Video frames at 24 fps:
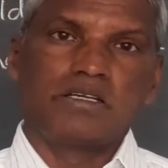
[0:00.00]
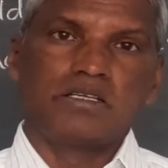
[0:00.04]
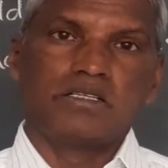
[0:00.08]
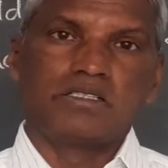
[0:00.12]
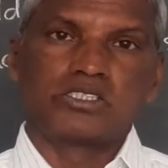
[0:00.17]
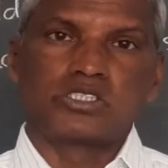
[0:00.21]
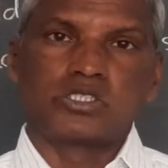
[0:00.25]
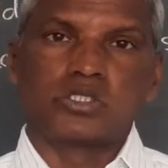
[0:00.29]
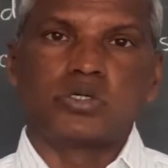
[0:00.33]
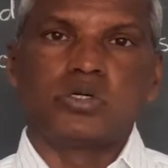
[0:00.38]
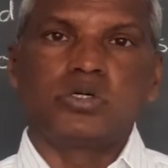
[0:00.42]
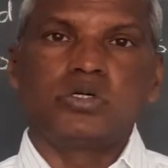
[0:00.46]

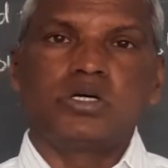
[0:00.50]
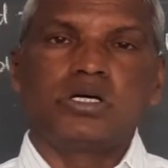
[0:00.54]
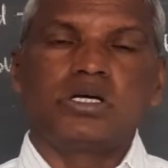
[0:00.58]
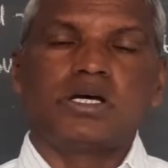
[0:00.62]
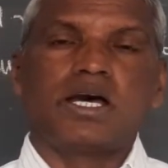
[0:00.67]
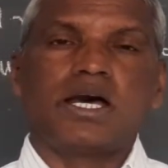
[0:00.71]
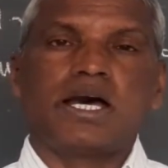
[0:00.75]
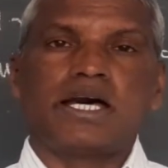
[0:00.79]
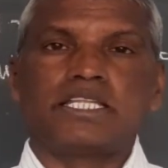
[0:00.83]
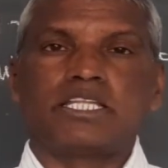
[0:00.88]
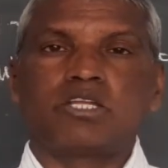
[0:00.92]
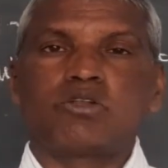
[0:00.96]
So,
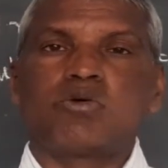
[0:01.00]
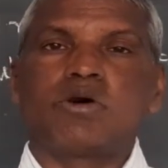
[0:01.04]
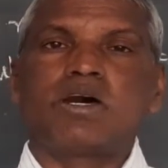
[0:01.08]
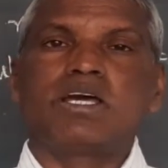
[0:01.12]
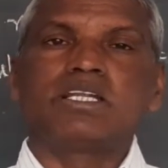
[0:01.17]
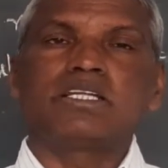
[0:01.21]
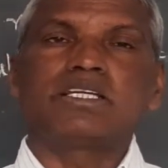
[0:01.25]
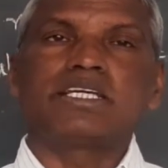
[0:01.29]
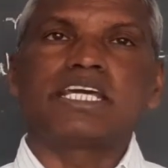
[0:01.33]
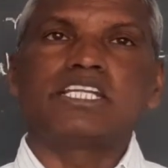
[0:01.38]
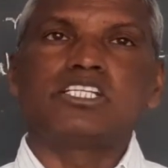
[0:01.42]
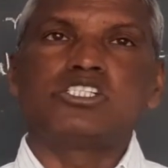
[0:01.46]
other
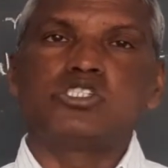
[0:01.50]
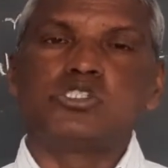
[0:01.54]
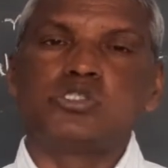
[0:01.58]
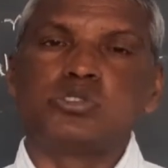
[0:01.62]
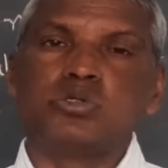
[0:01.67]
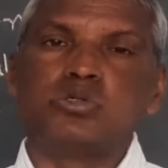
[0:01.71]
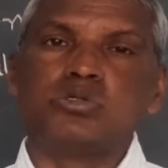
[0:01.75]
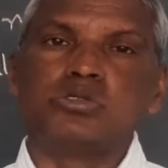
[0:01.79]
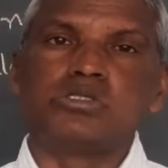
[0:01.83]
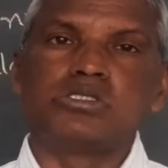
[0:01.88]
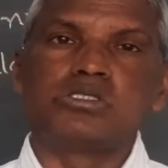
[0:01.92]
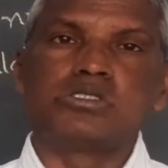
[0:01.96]
one can
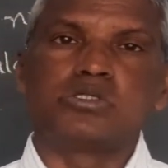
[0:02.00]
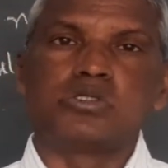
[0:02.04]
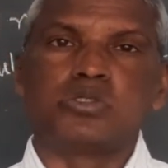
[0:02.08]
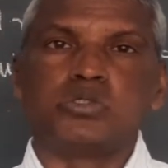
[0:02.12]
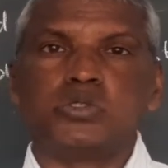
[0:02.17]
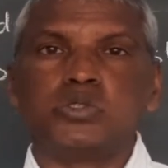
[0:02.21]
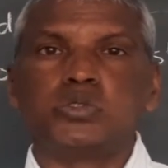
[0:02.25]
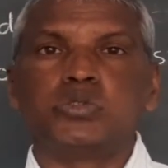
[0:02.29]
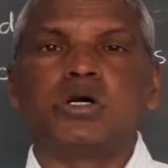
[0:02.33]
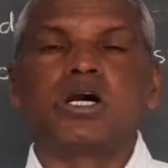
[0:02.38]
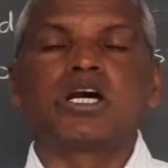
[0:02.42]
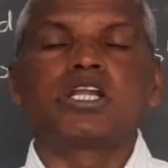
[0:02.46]
choose to
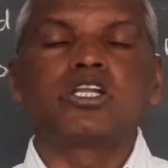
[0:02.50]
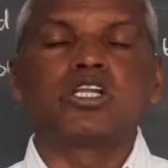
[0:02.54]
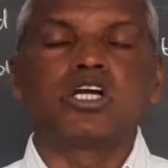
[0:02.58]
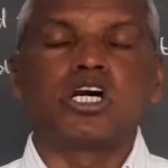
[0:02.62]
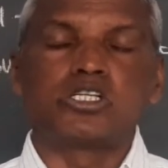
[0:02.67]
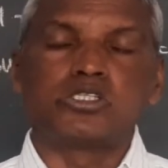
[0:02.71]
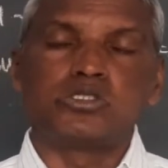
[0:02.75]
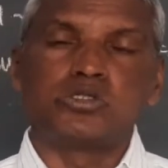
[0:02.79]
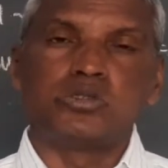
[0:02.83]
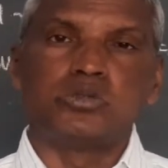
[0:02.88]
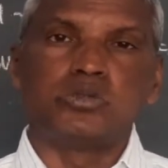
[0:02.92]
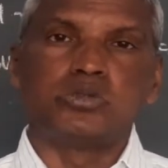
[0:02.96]
do or
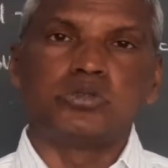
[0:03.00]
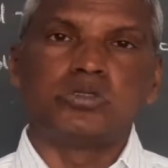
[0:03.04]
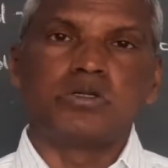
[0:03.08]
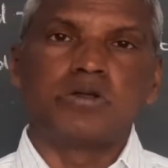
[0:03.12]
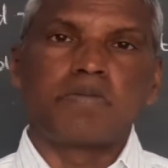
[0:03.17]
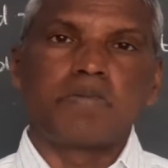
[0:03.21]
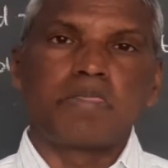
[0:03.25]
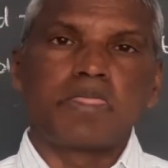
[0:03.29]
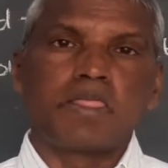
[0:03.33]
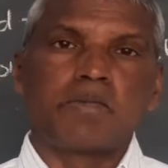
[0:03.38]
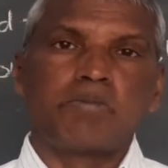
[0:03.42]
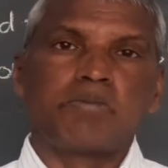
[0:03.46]
not to
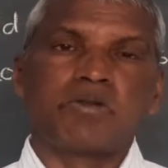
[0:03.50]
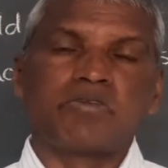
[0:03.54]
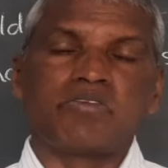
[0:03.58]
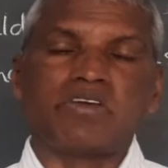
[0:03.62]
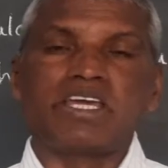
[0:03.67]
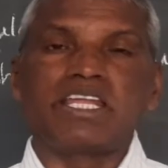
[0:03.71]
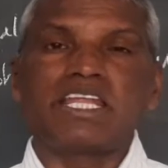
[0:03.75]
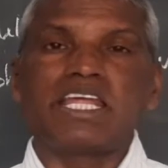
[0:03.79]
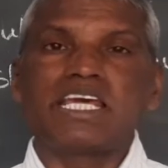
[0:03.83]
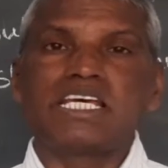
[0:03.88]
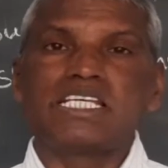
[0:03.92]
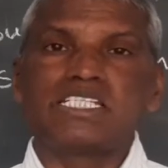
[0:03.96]
do. But
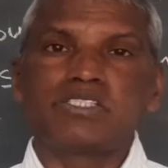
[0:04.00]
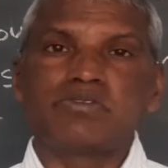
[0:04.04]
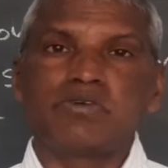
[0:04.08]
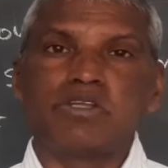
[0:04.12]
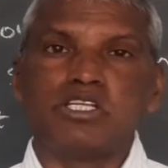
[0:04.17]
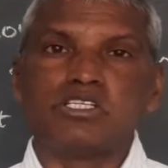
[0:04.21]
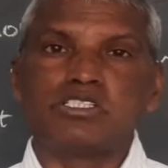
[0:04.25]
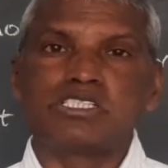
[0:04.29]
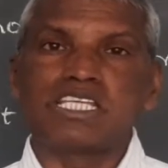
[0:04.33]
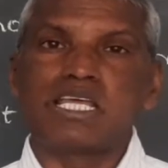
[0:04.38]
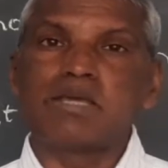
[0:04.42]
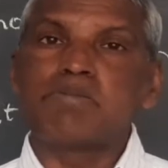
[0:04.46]
whereas when
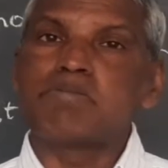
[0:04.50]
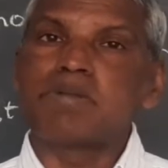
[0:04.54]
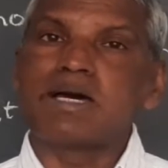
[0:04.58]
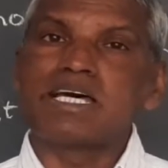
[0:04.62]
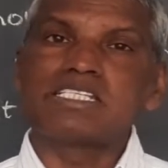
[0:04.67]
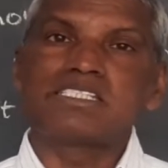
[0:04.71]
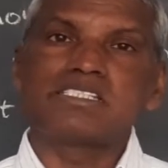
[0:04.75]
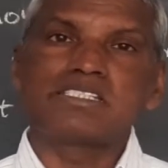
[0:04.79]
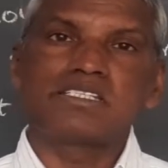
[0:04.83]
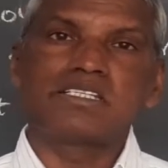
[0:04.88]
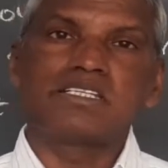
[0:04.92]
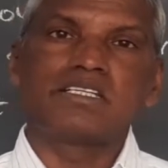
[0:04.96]
you say
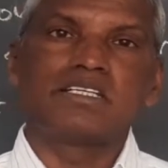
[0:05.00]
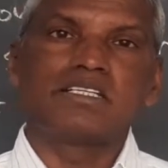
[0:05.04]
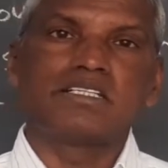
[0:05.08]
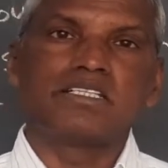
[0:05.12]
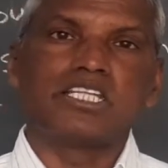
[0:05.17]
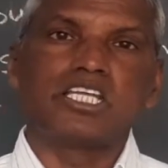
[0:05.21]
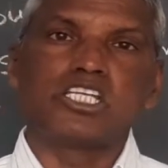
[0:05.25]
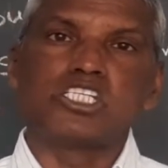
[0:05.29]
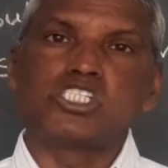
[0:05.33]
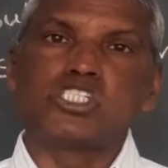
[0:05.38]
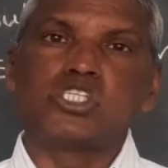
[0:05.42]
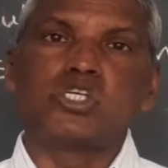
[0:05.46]
must,
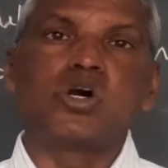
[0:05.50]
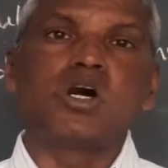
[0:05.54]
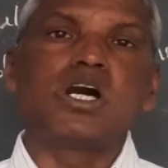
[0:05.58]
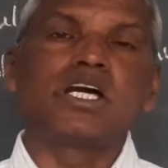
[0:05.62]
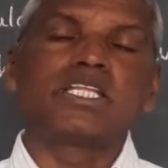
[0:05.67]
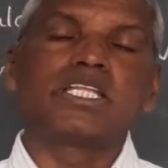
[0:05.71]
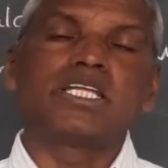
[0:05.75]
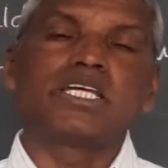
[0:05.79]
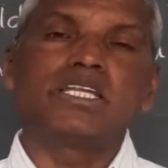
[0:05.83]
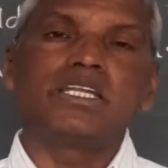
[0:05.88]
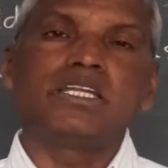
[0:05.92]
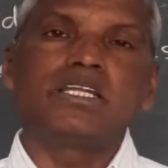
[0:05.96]
there is no
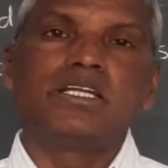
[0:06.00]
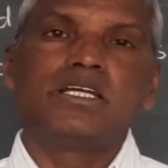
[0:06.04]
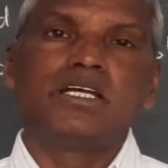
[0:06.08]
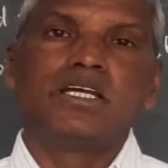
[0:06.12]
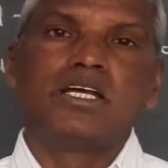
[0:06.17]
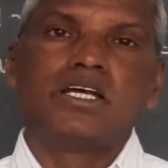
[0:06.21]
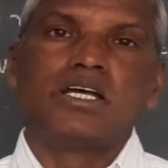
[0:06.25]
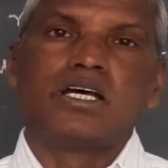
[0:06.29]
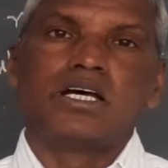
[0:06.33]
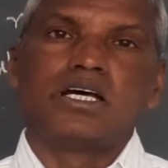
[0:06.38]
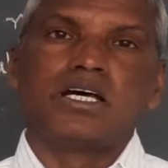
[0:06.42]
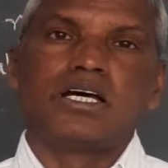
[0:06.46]
other
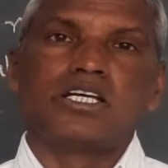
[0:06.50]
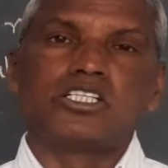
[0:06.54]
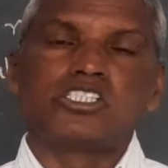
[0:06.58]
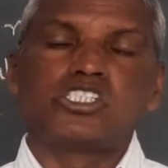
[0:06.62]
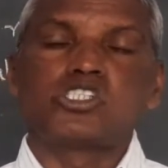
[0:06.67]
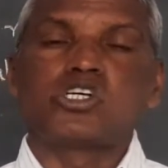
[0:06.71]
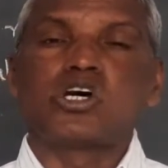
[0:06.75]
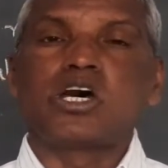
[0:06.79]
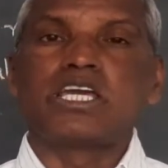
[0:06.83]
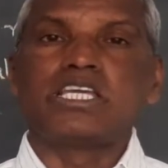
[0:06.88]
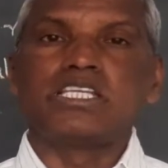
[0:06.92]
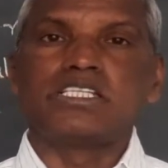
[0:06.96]

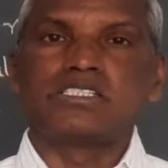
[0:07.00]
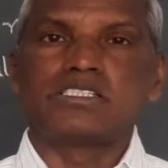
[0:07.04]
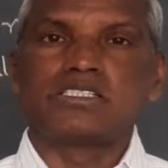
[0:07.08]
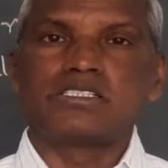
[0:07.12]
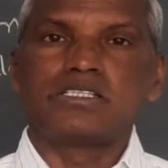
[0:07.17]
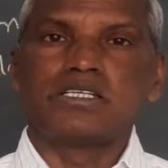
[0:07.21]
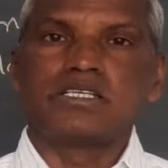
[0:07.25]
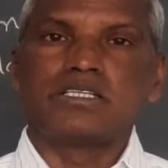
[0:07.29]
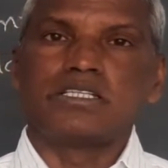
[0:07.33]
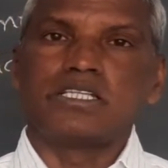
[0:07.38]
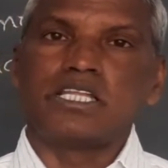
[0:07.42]
choice.